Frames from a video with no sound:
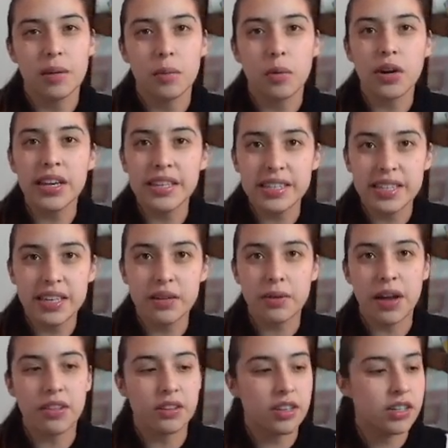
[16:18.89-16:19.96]
more easily
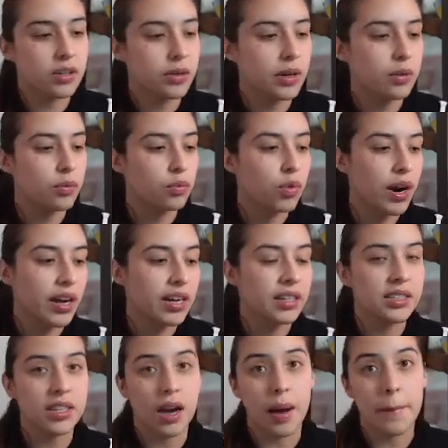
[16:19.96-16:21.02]
rather than doing
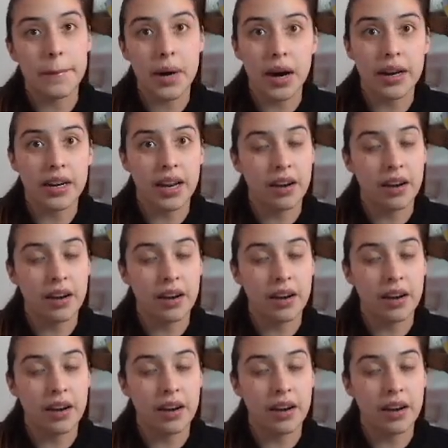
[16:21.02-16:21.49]
rec.body